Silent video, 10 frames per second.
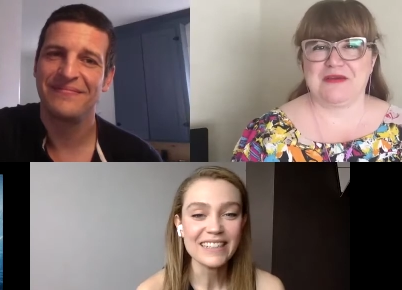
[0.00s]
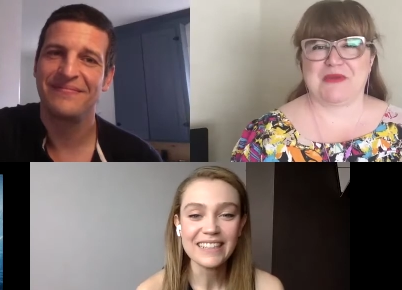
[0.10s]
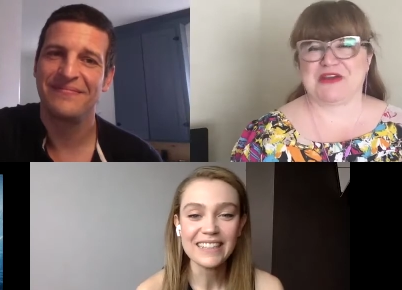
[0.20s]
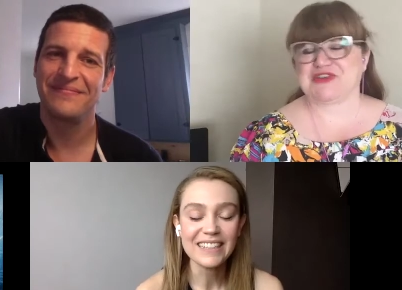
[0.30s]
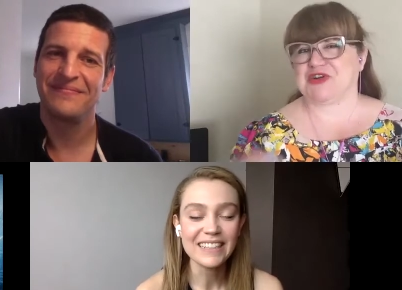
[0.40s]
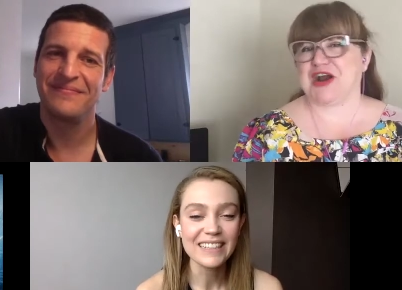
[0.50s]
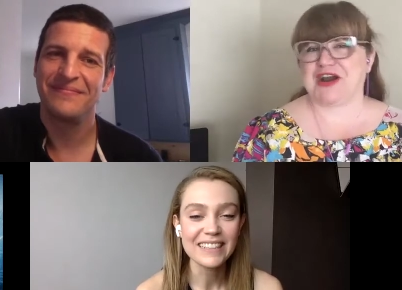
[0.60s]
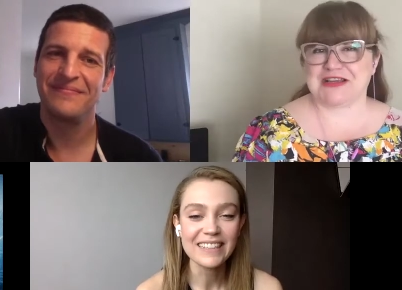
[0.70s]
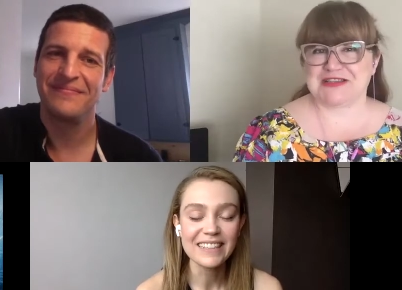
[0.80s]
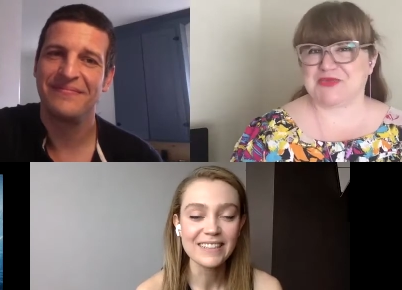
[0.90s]
Speaker 1: martial
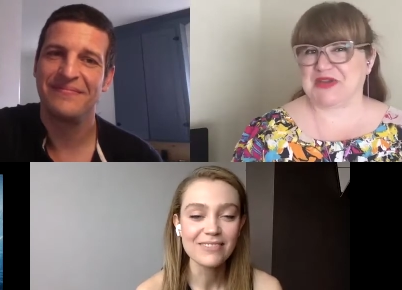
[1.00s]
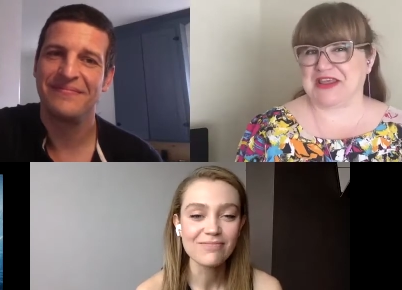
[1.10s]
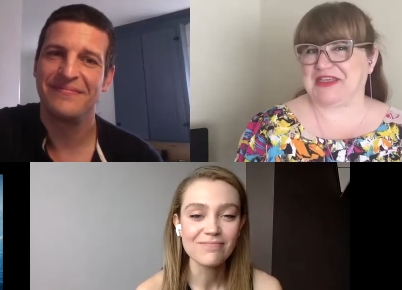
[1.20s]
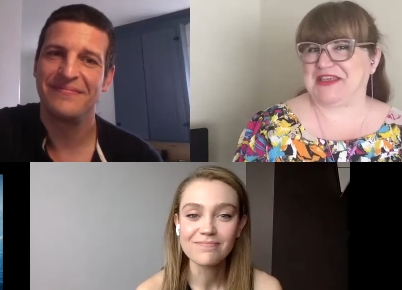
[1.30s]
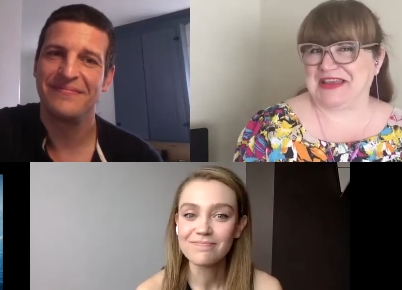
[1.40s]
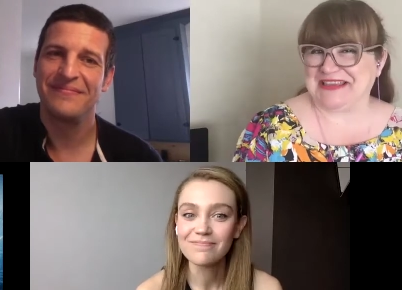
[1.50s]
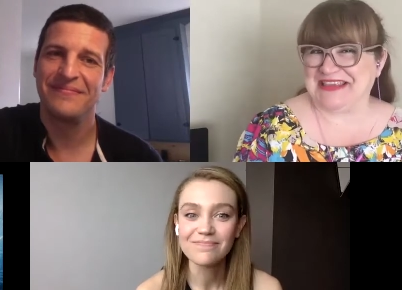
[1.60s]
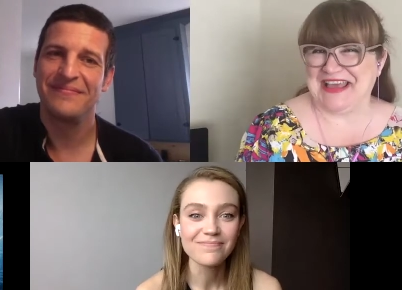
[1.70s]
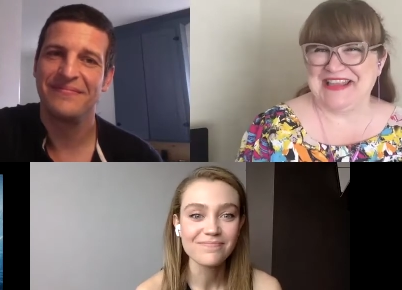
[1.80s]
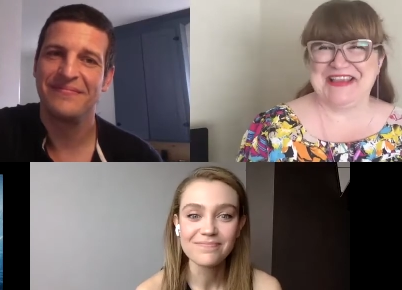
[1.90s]
arts or anything like
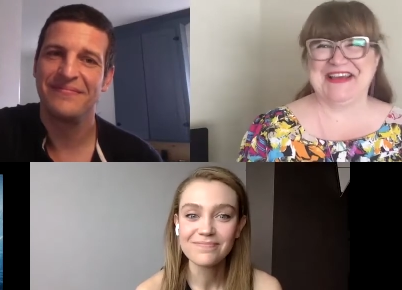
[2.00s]
that.